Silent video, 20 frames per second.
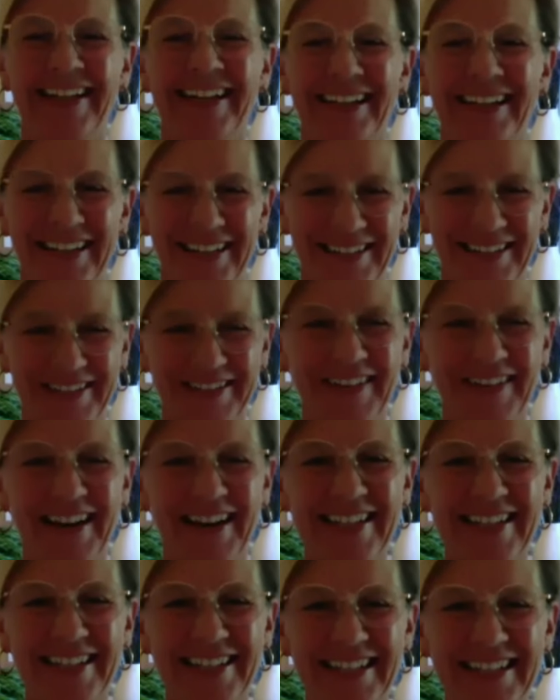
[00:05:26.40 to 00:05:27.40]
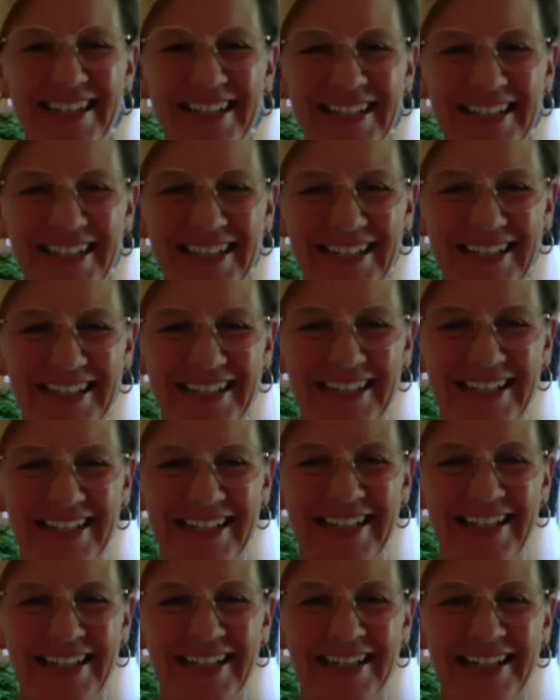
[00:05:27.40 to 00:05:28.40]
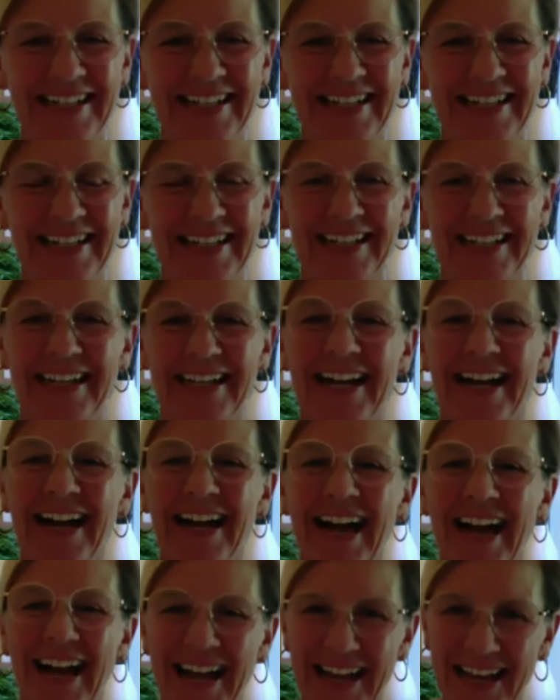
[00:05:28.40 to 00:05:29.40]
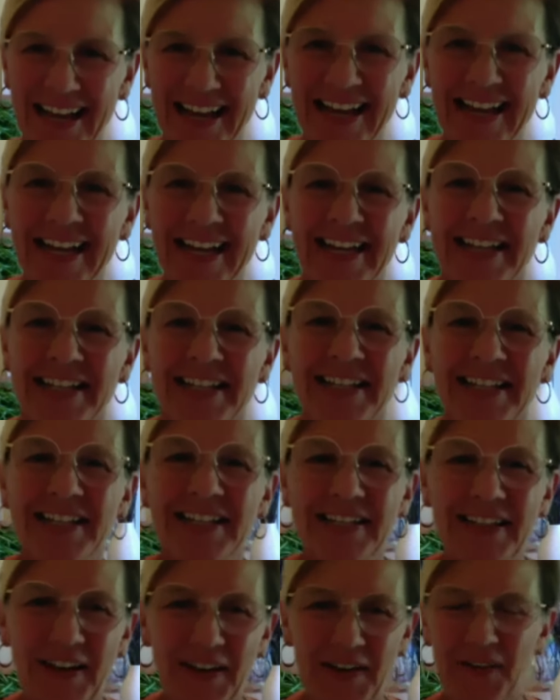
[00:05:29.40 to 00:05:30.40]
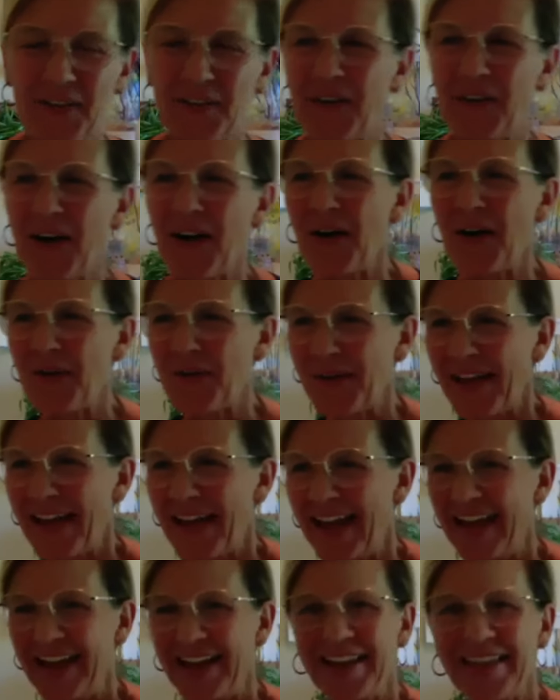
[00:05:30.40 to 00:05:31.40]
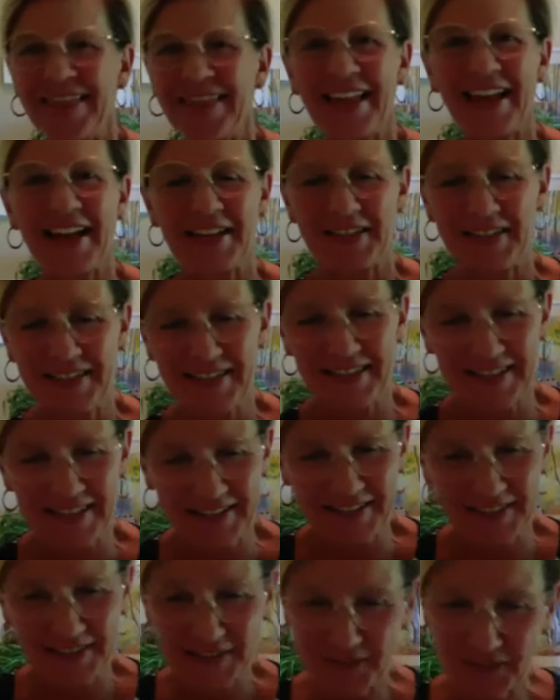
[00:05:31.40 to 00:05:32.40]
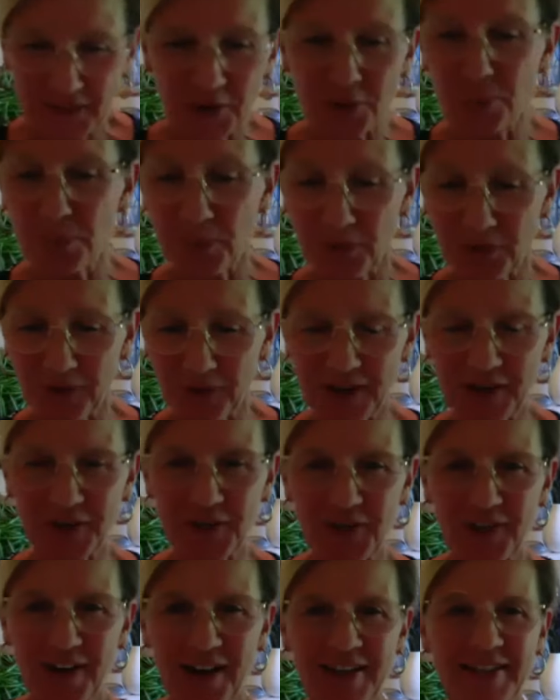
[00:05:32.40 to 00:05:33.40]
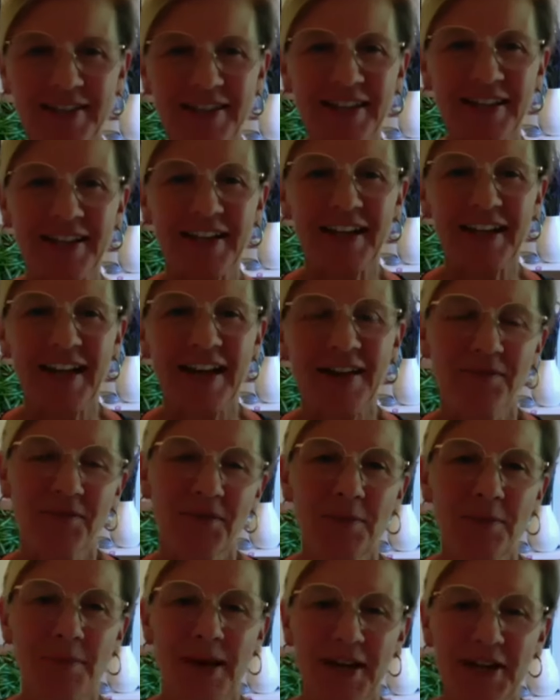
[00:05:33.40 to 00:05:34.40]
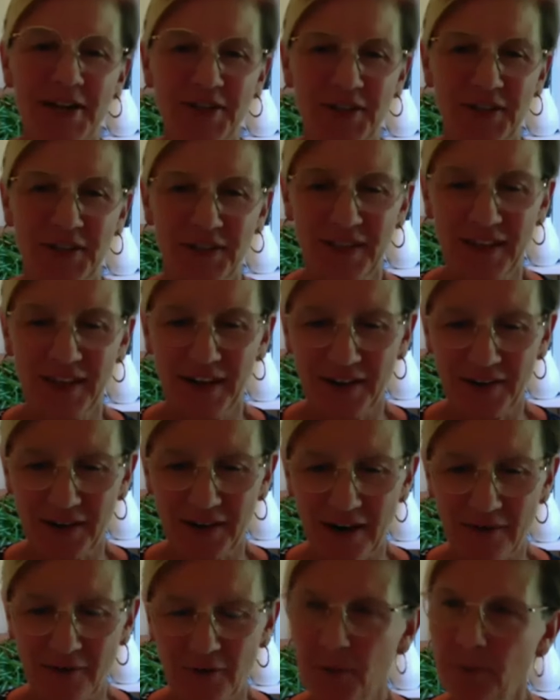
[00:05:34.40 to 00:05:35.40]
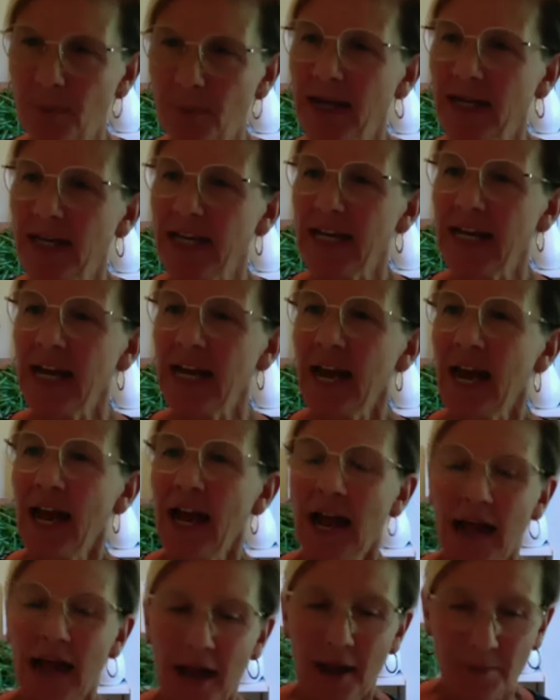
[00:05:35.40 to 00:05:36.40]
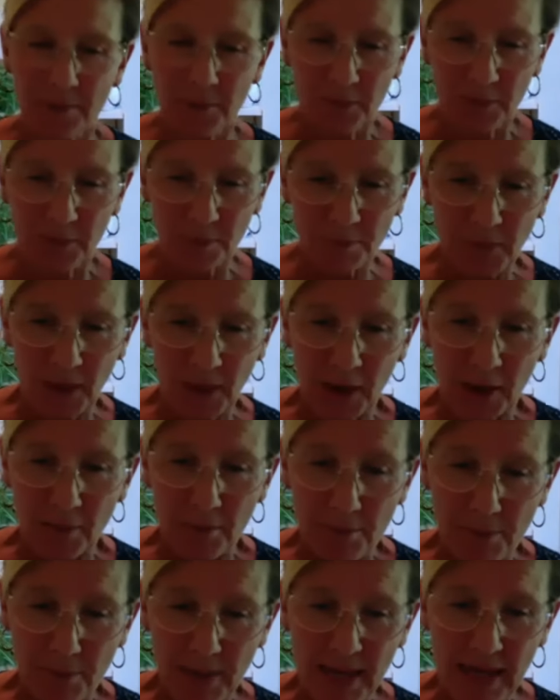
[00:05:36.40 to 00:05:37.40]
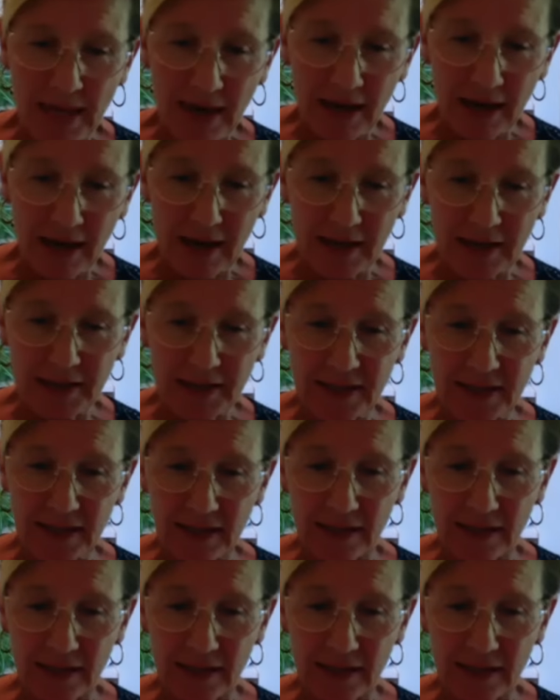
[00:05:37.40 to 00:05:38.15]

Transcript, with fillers: Interesting. The same goes for in BC. So, okay, that's a super interesting information there, everybody. Because,